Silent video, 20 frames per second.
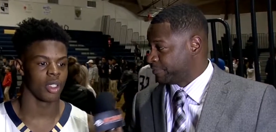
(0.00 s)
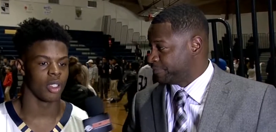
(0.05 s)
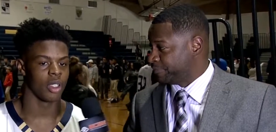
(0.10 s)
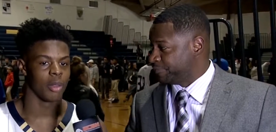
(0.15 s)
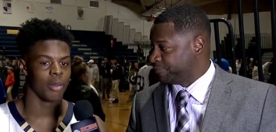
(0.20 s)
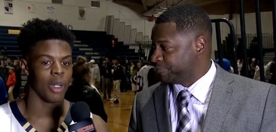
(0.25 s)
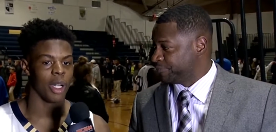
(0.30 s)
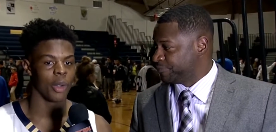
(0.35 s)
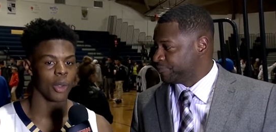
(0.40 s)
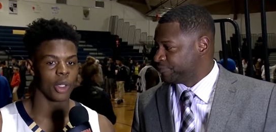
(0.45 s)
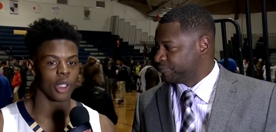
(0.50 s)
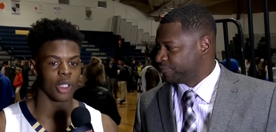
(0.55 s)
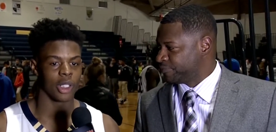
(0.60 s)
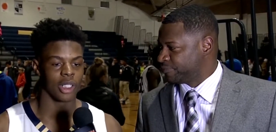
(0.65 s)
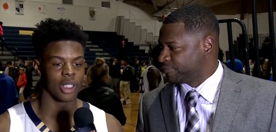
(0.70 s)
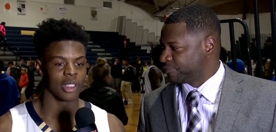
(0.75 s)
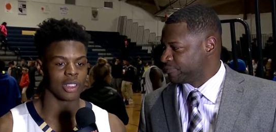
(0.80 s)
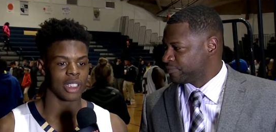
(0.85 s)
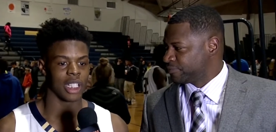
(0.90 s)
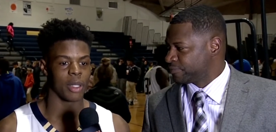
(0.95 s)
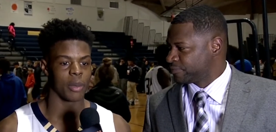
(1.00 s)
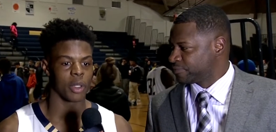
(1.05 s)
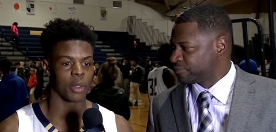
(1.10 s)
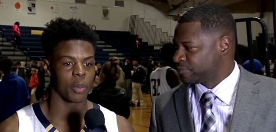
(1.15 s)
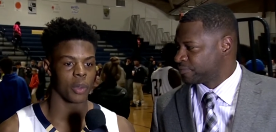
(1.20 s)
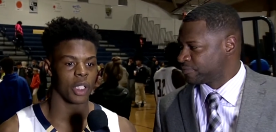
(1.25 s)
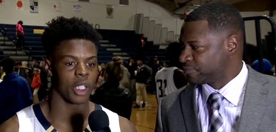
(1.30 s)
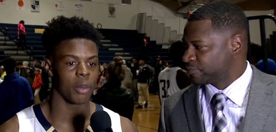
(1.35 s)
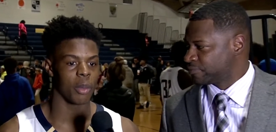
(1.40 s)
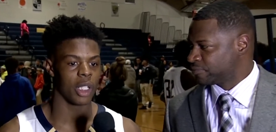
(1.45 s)
Speaker 1: My role in this team is
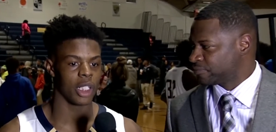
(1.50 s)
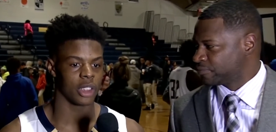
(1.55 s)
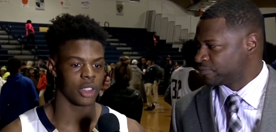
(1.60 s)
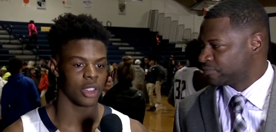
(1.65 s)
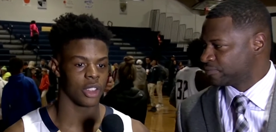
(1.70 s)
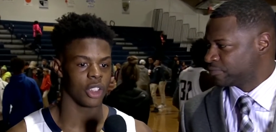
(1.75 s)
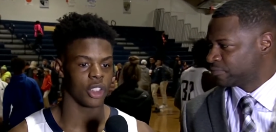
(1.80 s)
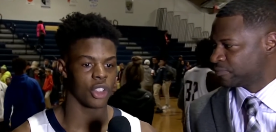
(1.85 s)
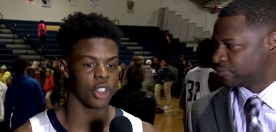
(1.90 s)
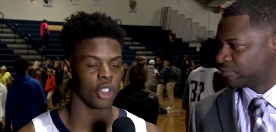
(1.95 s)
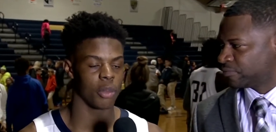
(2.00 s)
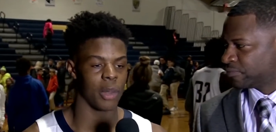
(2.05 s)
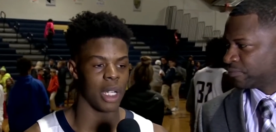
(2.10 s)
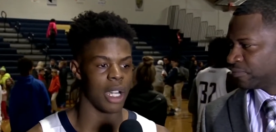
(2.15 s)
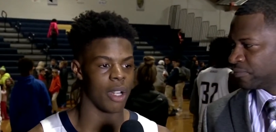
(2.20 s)
pretty much just use my